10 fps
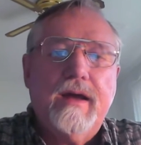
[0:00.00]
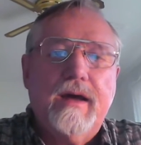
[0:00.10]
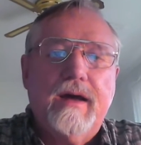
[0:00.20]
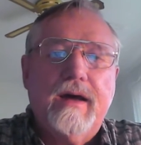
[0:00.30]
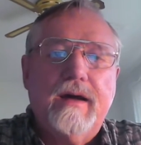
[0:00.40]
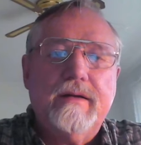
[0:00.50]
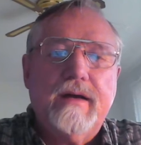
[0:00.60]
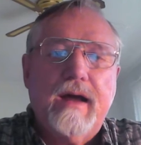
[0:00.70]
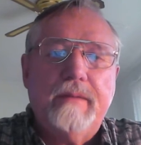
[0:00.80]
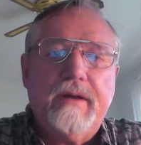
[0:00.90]

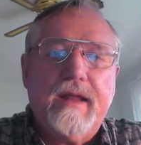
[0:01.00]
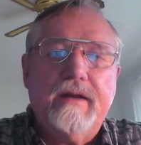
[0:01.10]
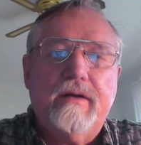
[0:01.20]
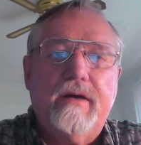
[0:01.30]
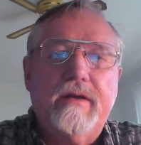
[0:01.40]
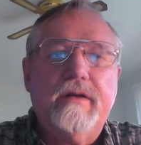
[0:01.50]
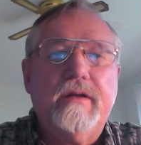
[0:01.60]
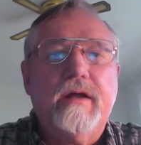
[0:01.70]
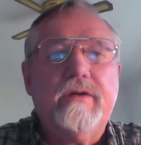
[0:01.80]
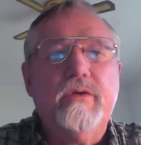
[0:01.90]
I plan
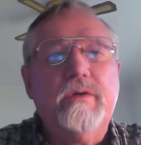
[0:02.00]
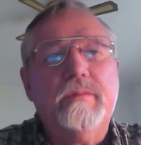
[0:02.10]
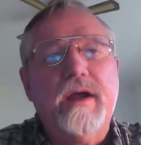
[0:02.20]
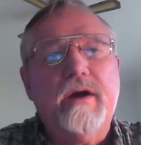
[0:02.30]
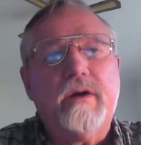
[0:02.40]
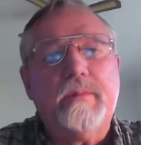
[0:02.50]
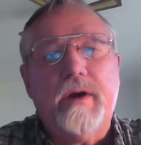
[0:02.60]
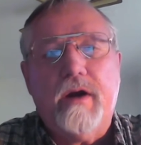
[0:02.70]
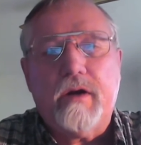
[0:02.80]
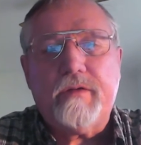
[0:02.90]
on doing my
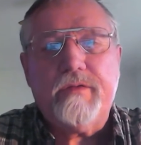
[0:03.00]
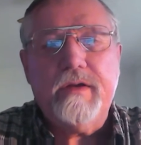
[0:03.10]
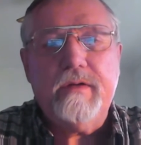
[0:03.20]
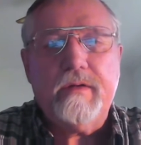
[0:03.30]
autobiography.